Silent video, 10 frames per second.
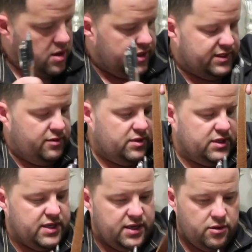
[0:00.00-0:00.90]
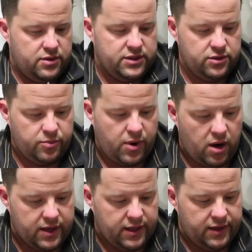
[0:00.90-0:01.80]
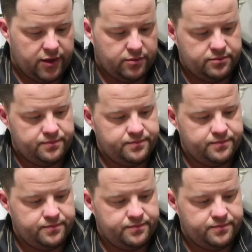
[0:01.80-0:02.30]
Let's see what can go in this little pocket here.